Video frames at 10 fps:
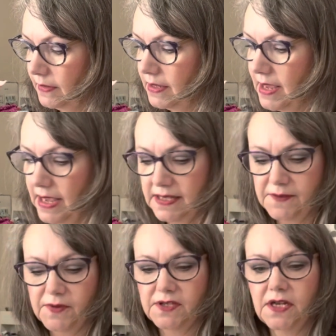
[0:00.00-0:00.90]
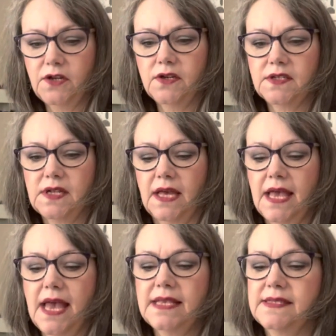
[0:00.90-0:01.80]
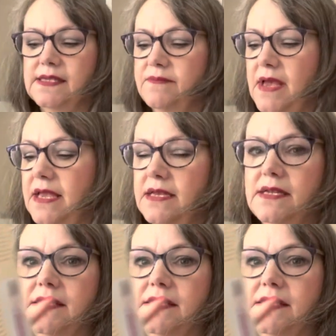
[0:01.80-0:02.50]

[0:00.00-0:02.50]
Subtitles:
Yes, because it looks like Esther made a